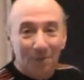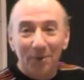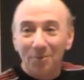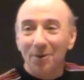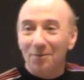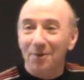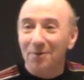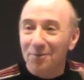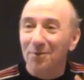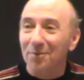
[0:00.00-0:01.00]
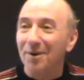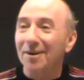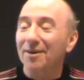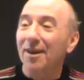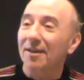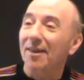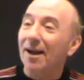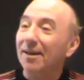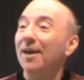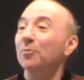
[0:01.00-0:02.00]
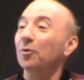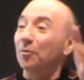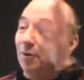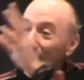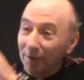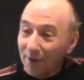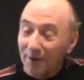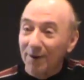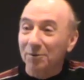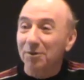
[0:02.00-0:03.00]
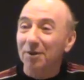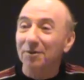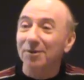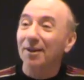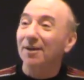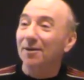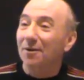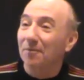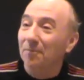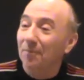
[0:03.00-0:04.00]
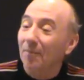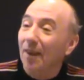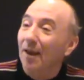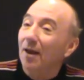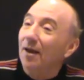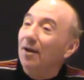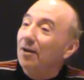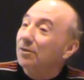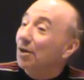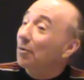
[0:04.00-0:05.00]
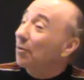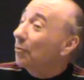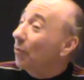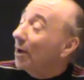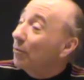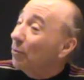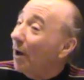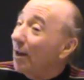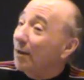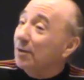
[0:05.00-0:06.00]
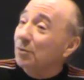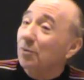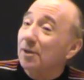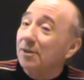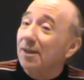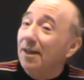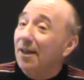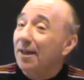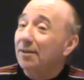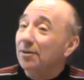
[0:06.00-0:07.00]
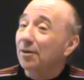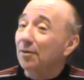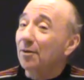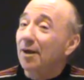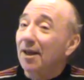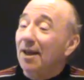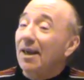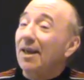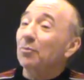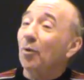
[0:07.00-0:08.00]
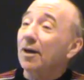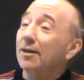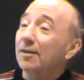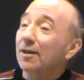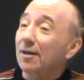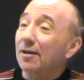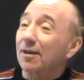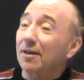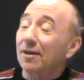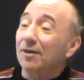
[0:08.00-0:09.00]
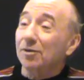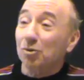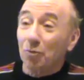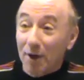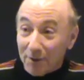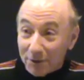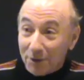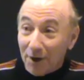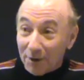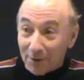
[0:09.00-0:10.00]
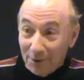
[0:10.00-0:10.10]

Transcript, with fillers: 3.141. Okay, that came with Euler 100 years later. So what Wallis was into, he wanted to square the circle,